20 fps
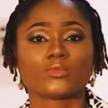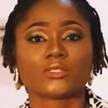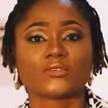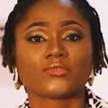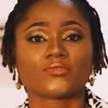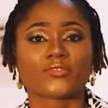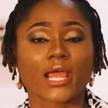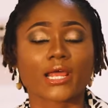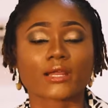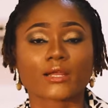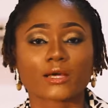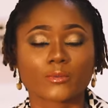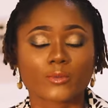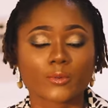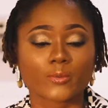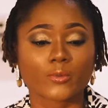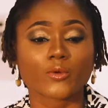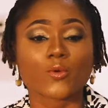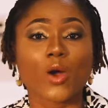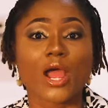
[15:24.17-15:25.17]
the final
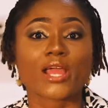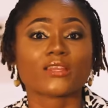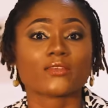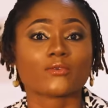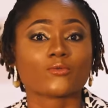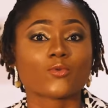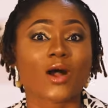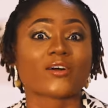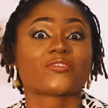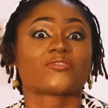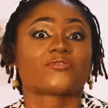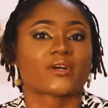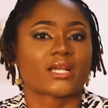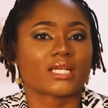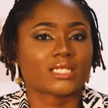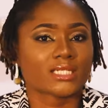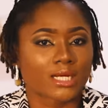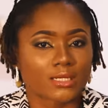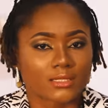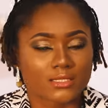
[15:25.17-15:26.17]
people who are
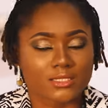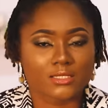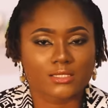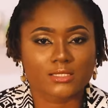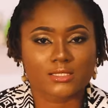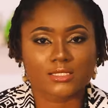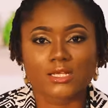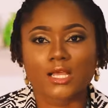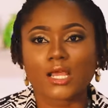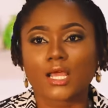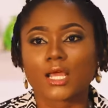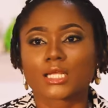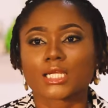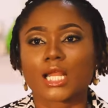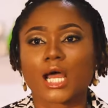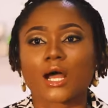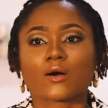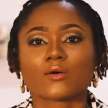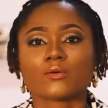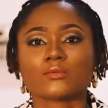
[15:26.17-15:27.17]
finalists,
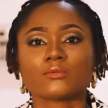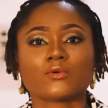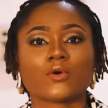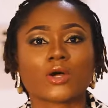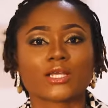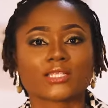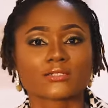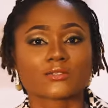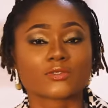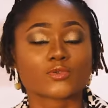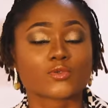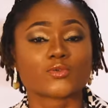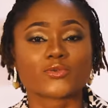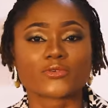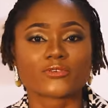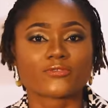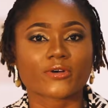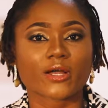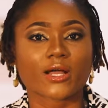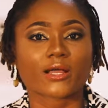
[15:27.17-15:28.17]
now get into the
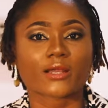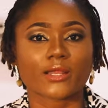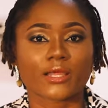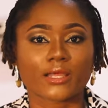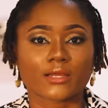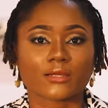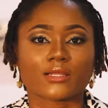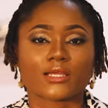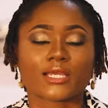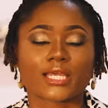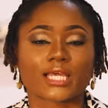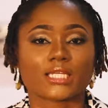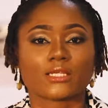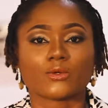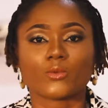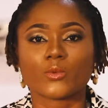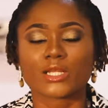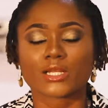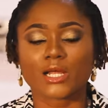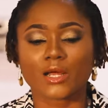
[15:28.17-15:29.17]
river and then they get the
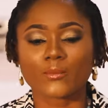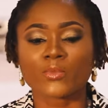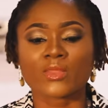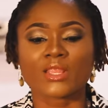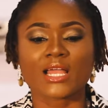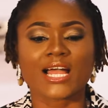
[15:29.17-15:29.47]
winner.